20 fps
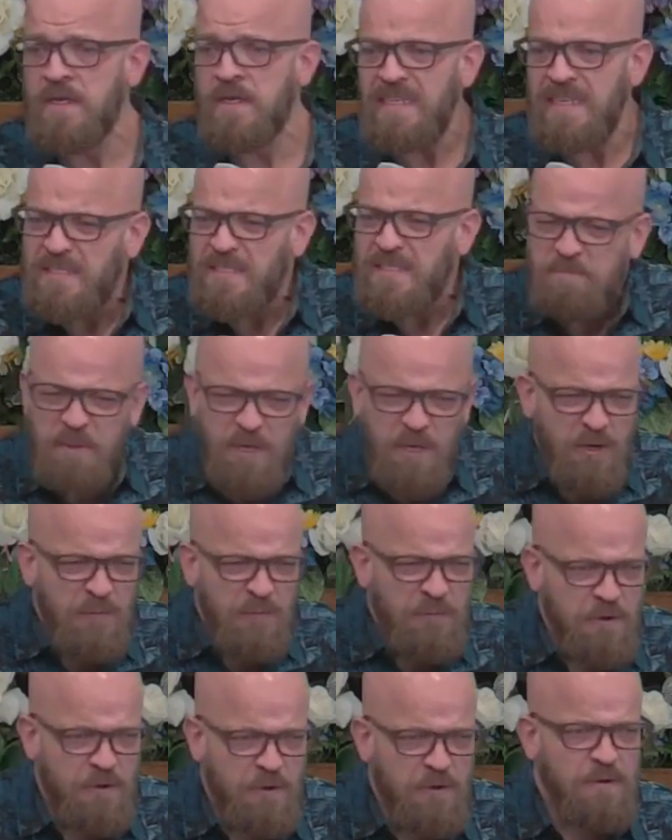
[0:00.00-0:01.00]
That's
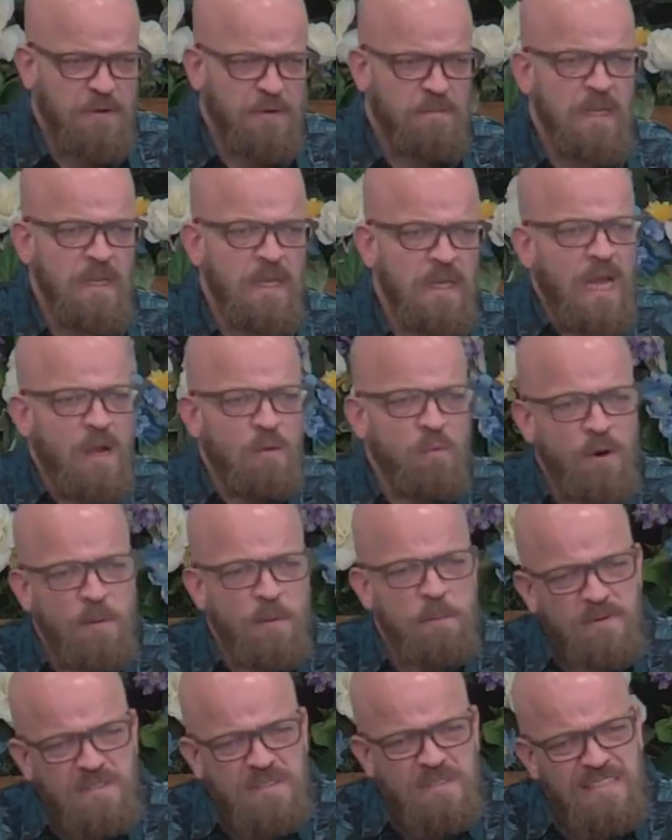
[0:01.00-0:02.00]
beautiful. And we're
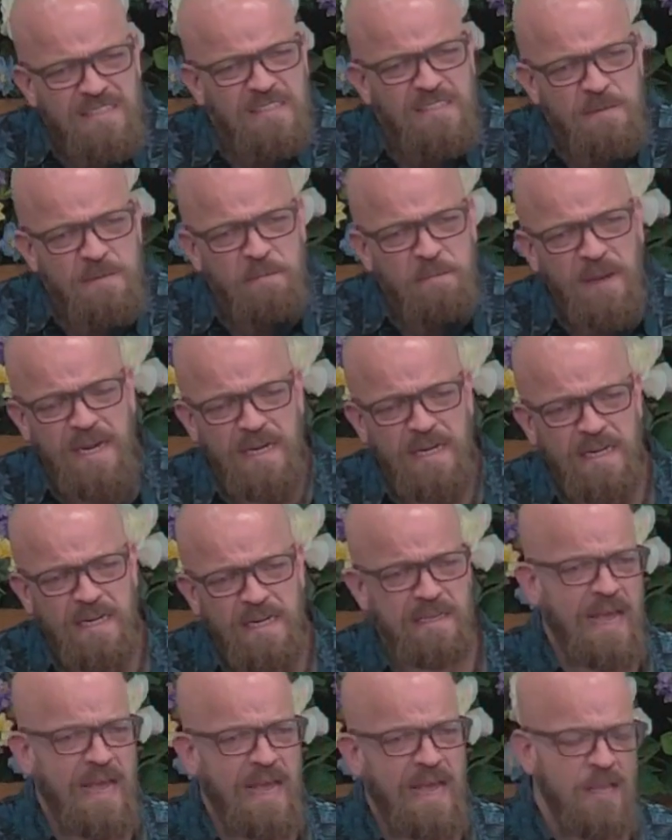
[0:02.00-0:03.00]
participating
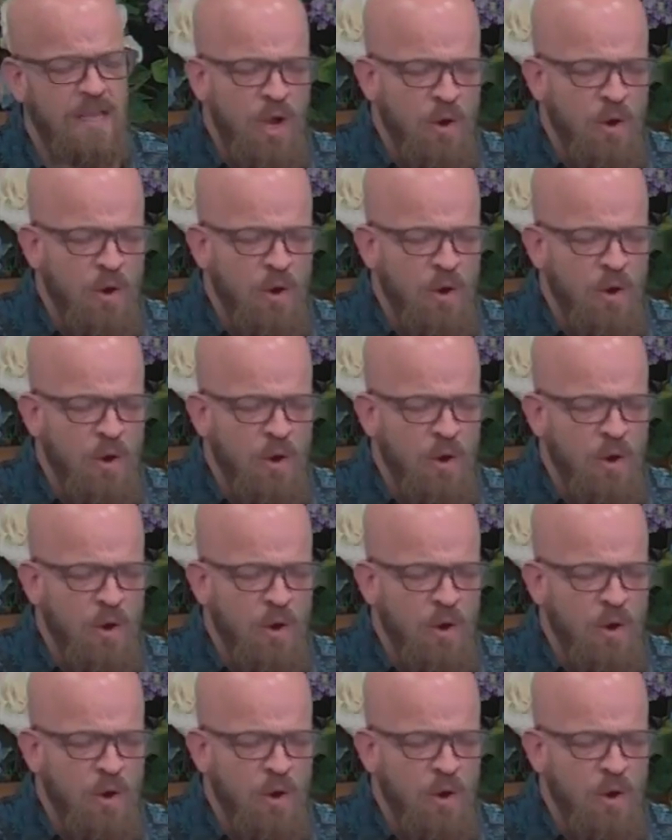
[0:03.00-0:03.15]
in that.